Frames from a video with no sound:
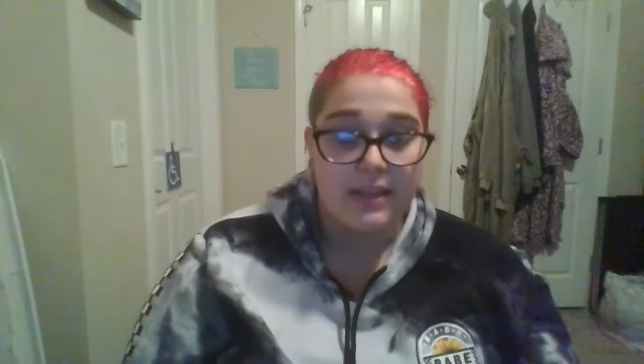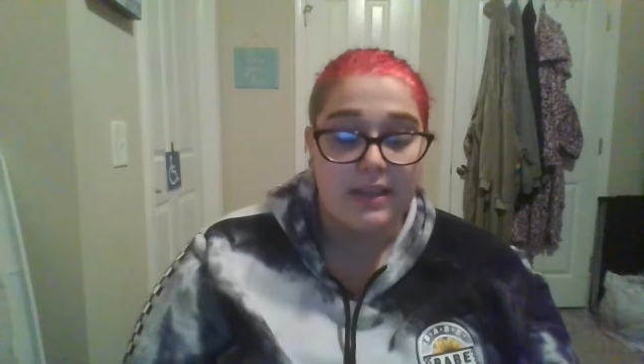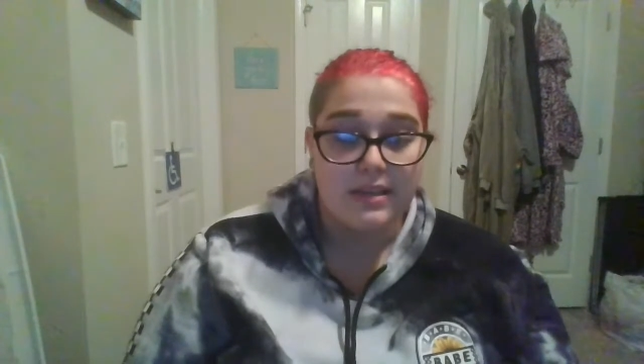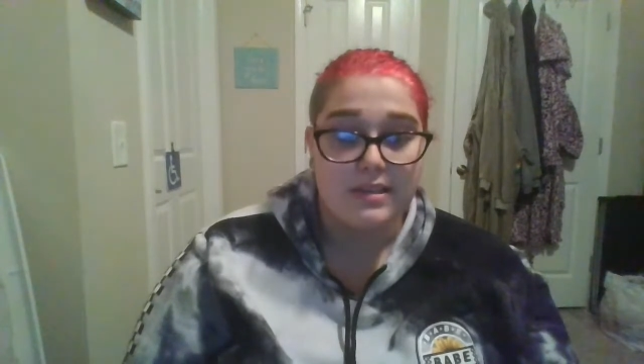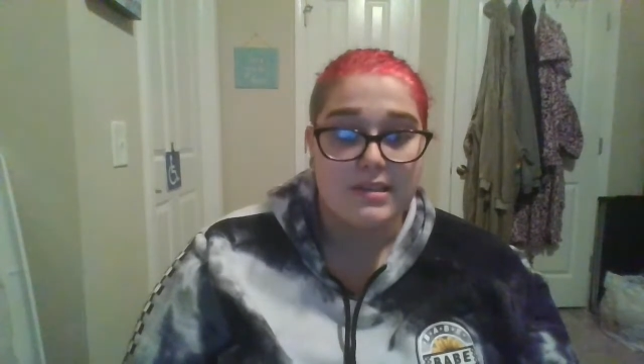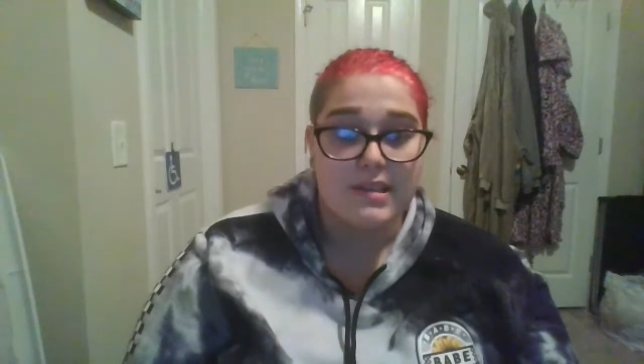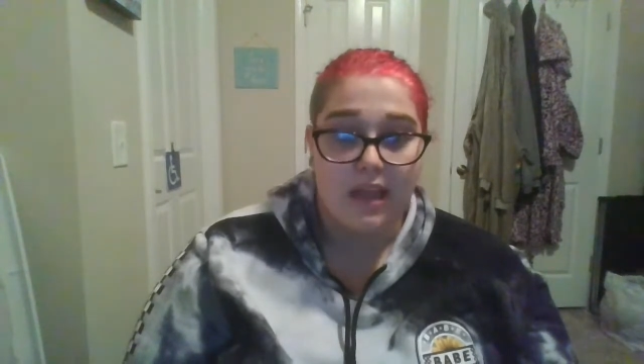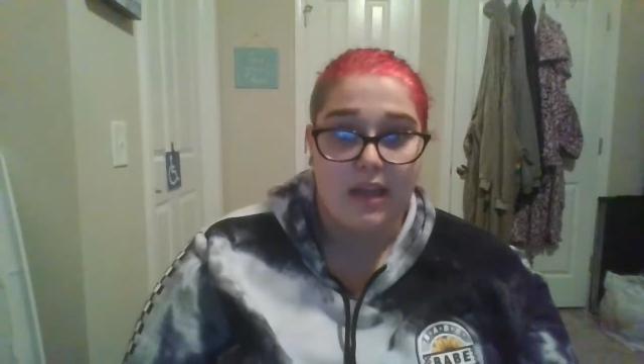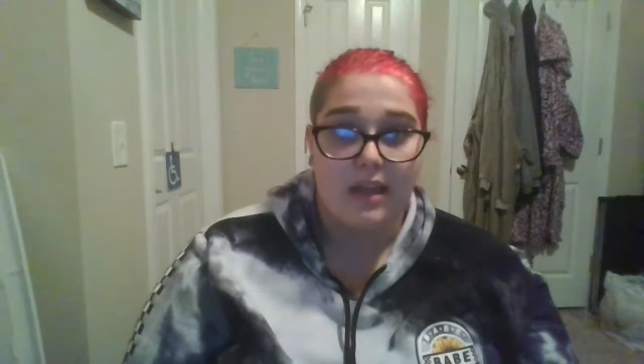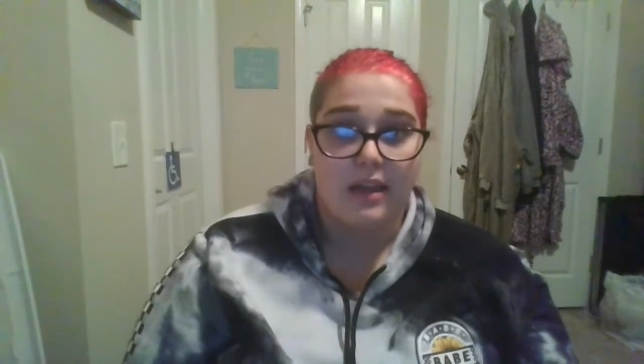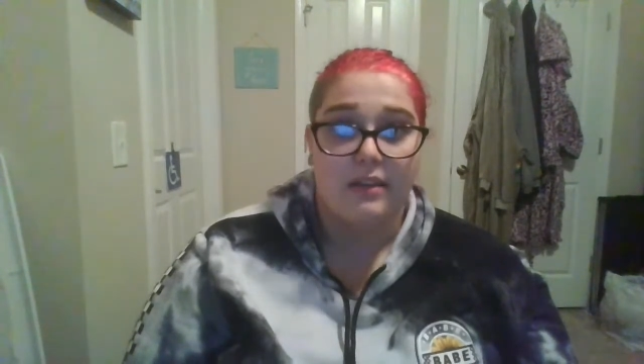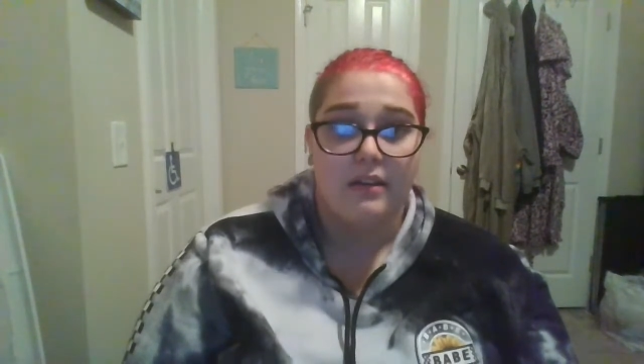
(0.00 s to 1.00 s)
is
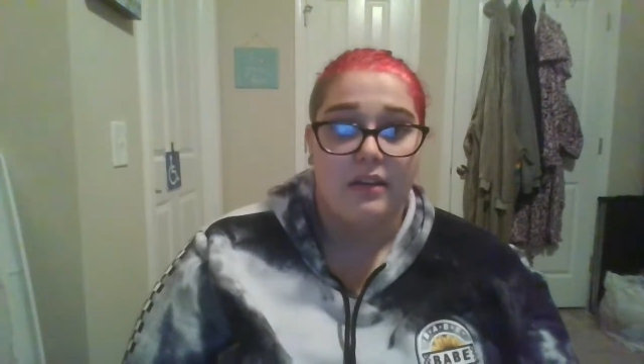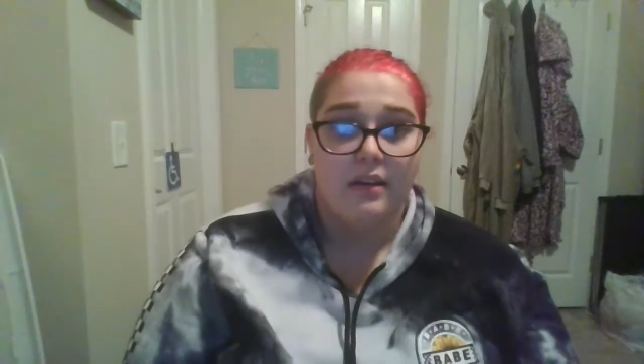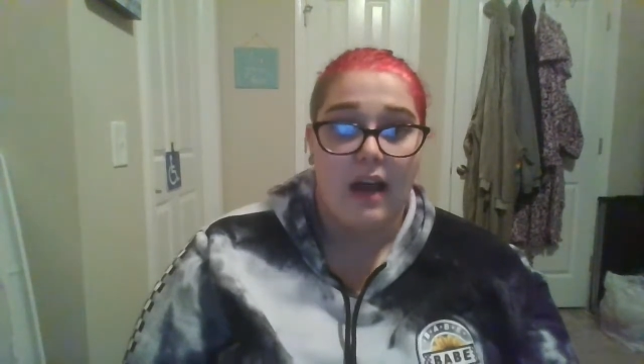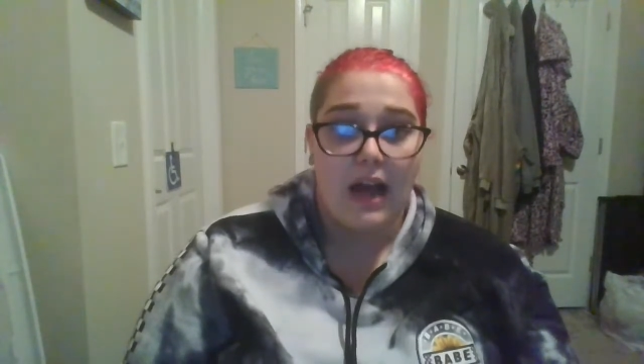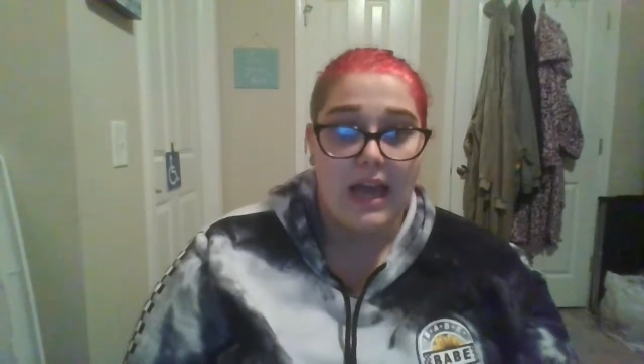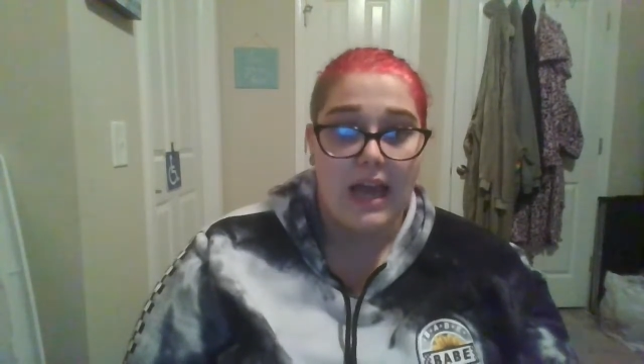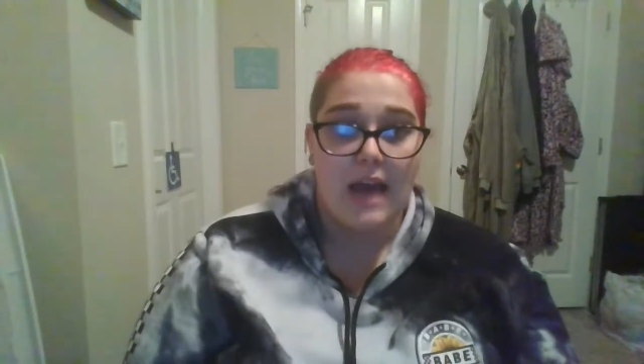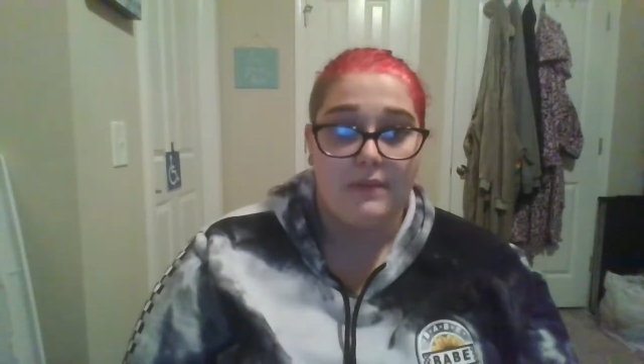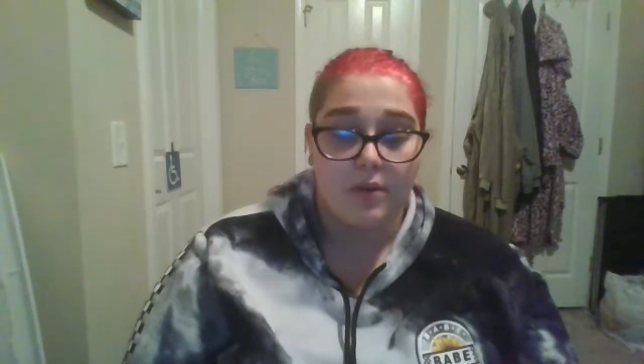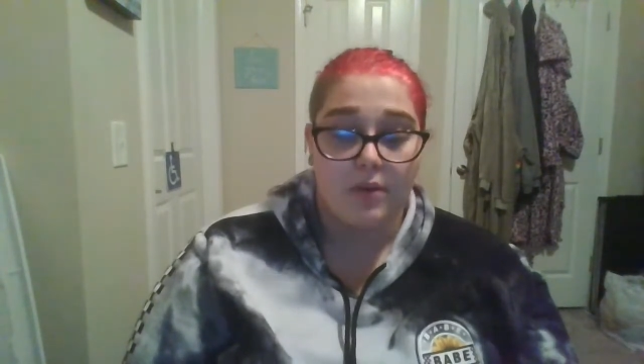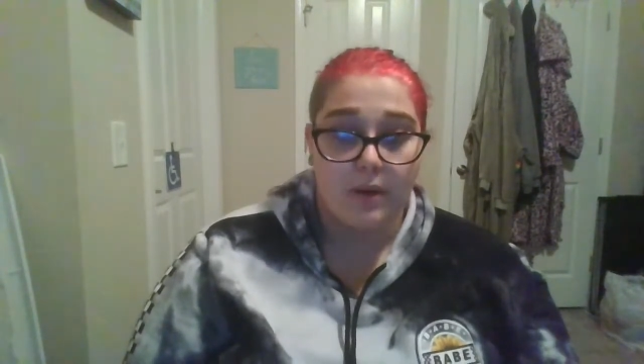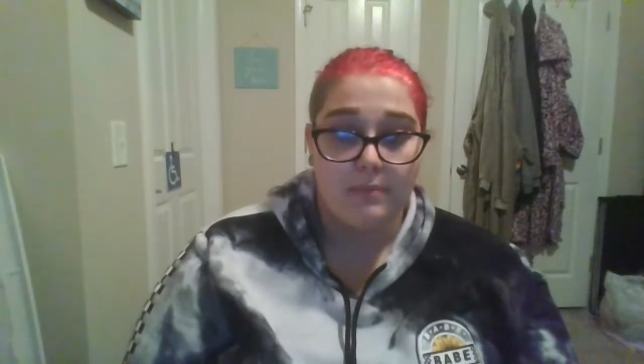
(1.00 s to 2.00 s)
a I have
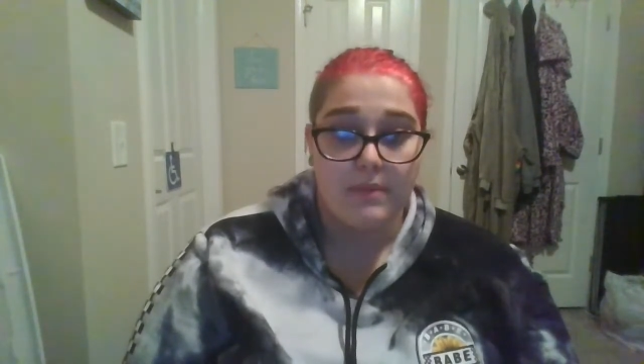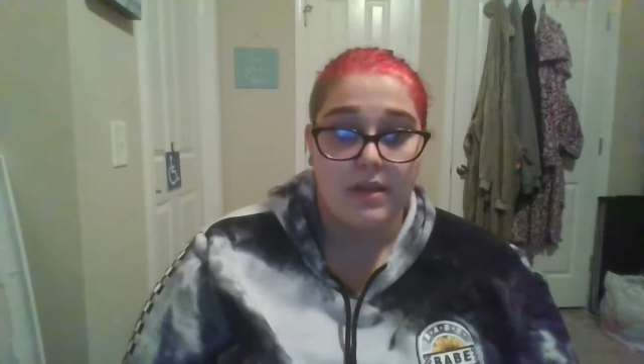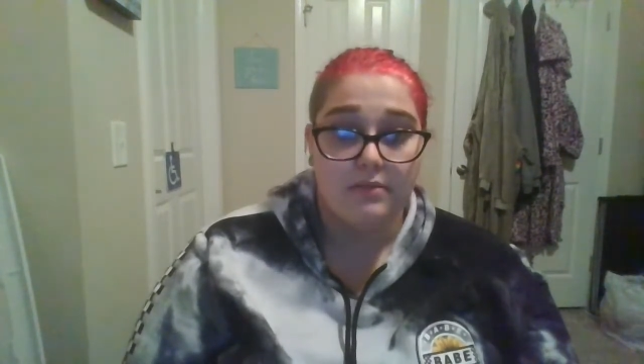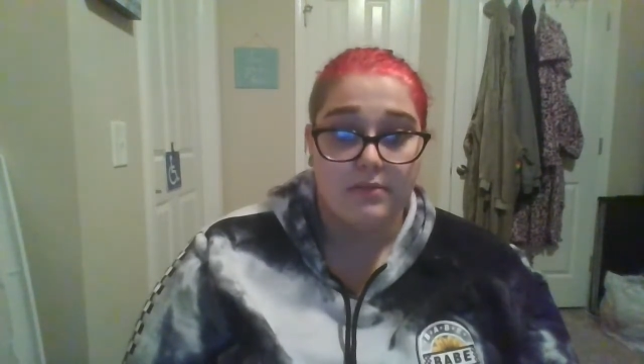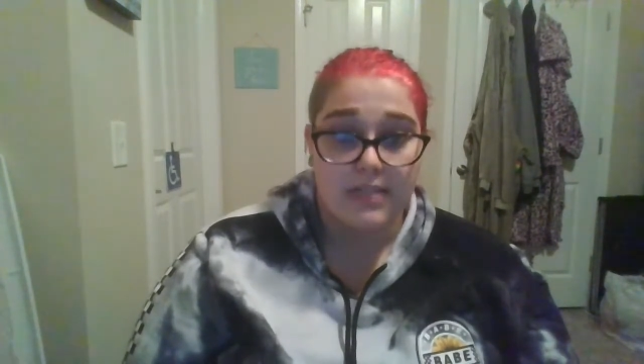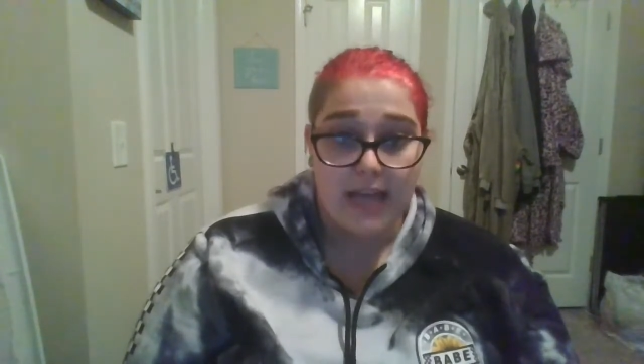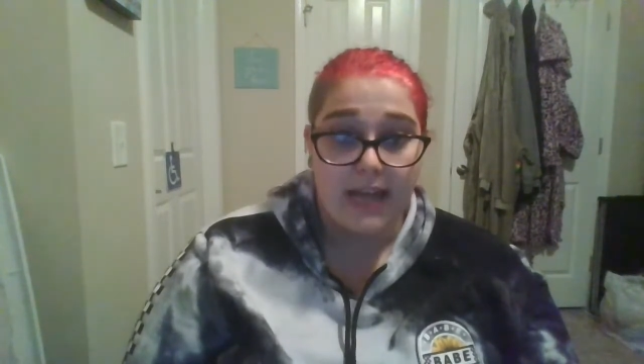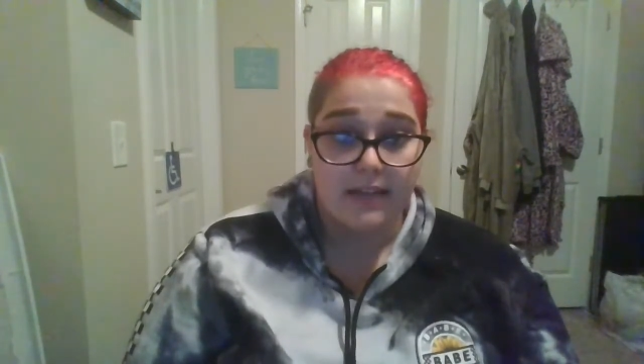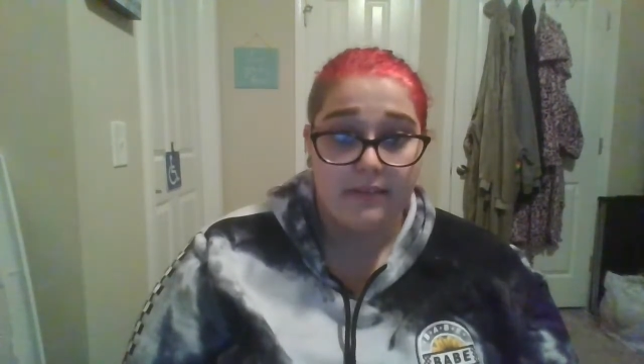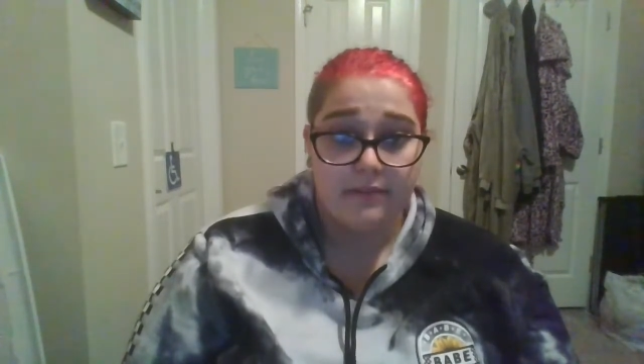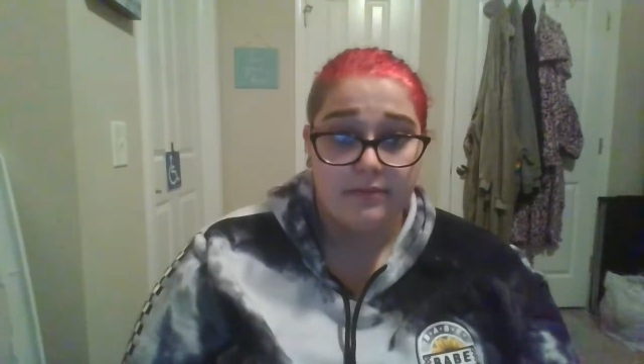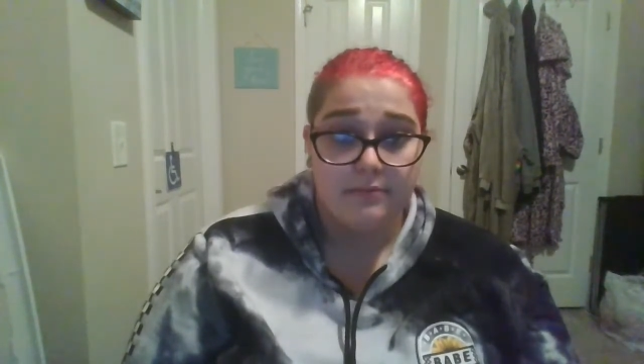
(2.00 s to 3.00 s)
equipment tag,
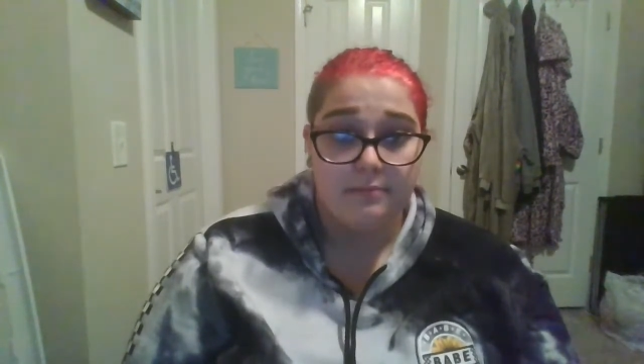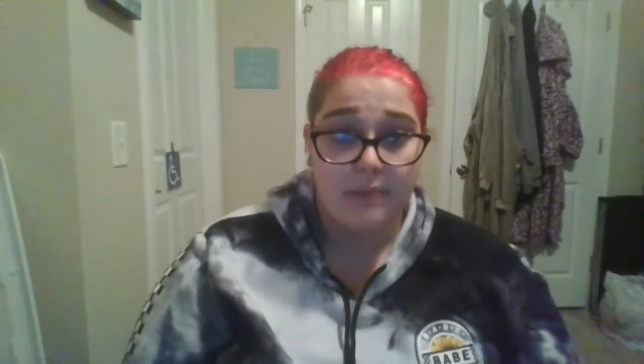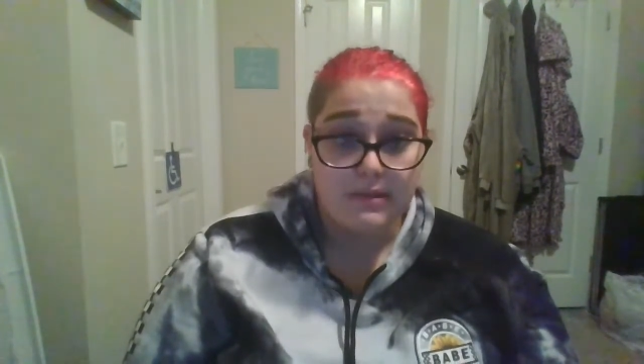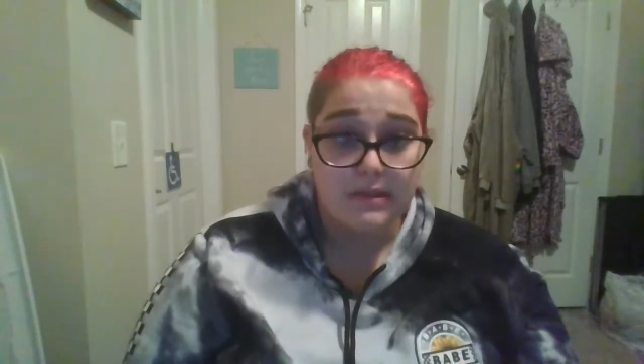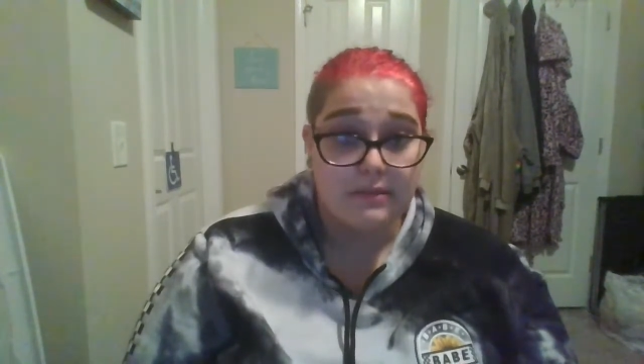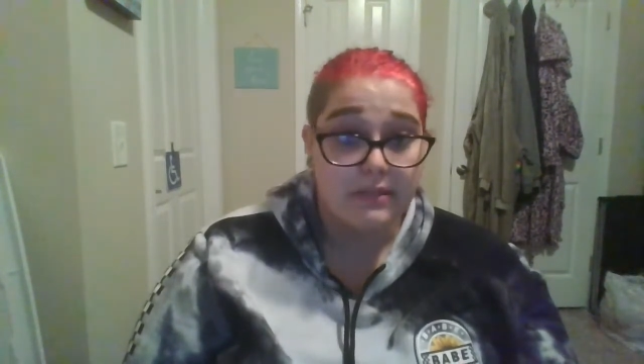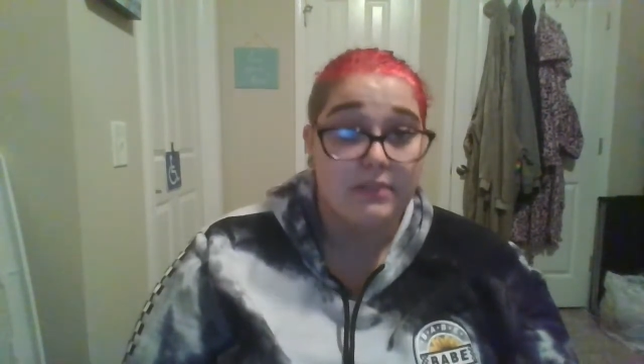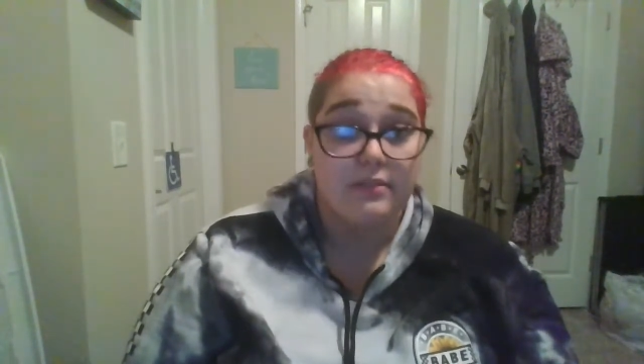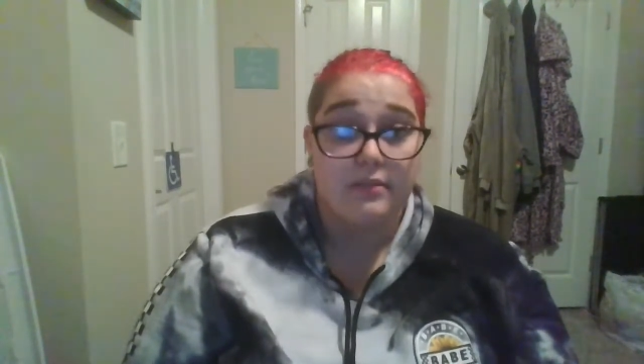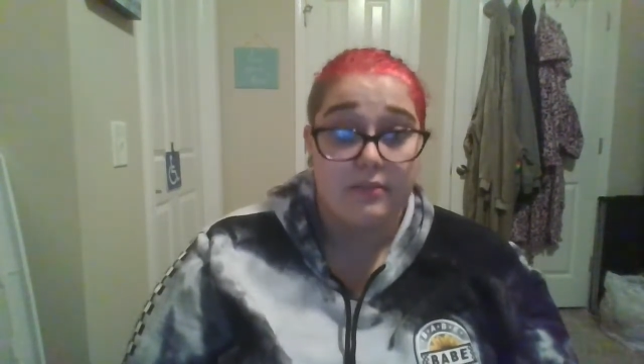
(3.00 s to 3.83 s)
basically.